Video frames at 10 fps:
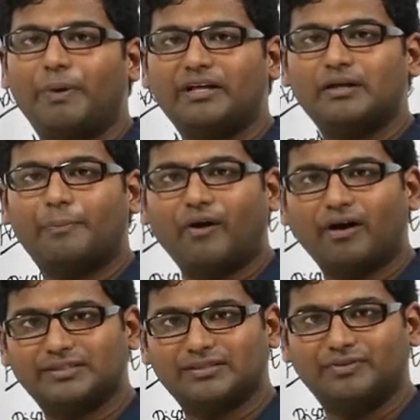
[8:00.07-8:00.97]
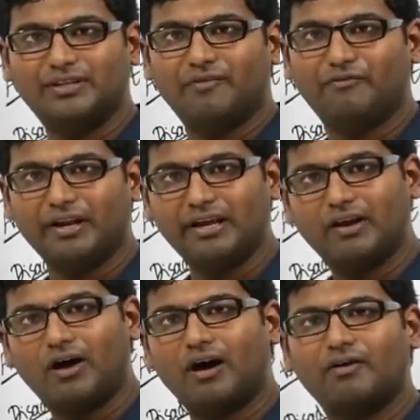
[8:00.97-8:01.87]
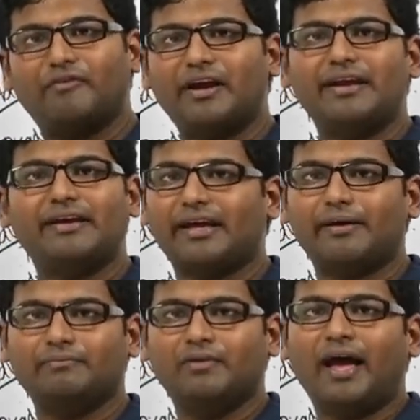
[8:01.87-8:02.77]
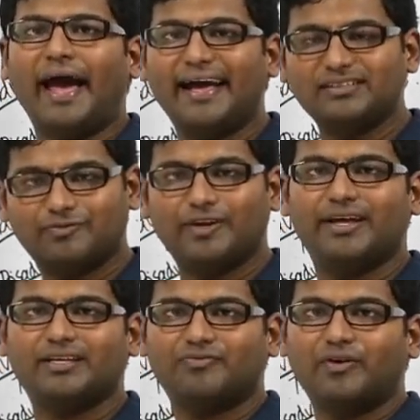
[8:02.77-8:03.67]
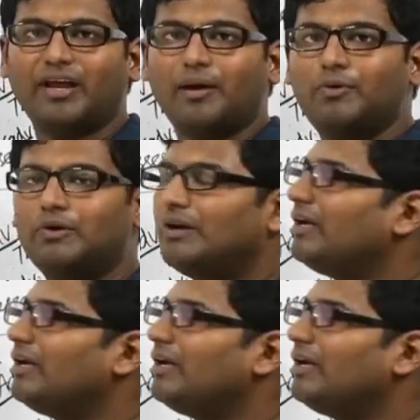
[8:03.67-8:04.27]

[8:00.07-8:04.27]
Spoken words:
pick the process with the very long waiting time, as well as we are able to